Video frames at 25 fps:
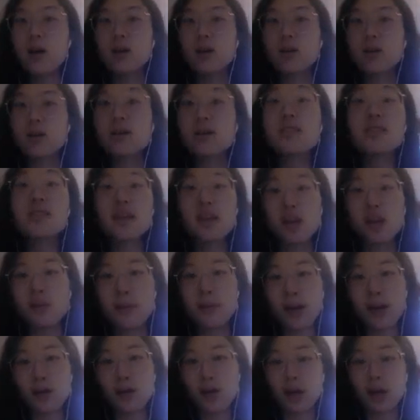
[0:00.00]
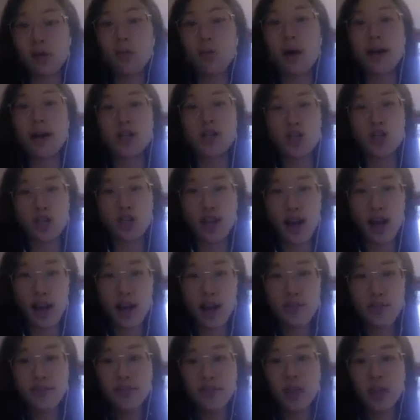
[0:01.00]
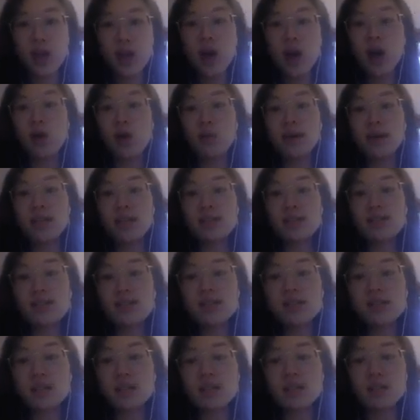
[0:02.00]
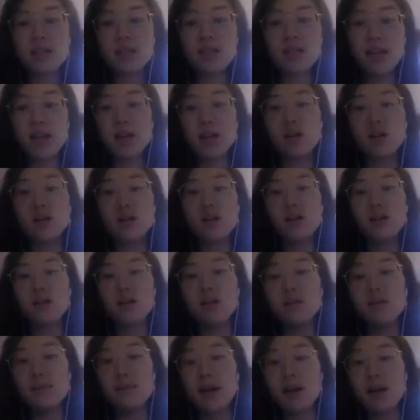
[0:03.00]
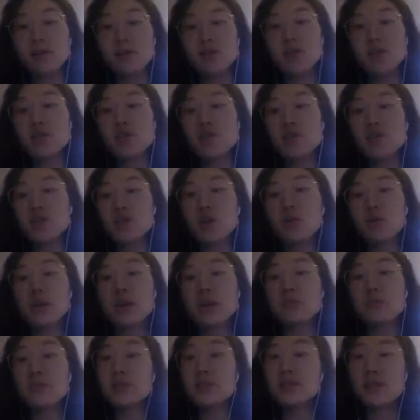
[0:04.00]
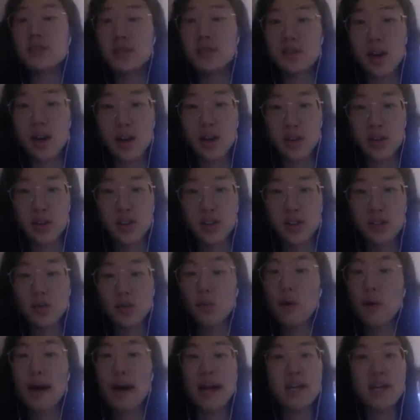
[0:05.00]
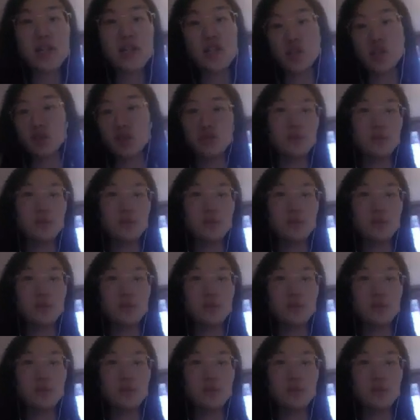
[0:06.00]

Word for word: good thing about, like, why should I? What is the good thing about showing mercy to others? Why should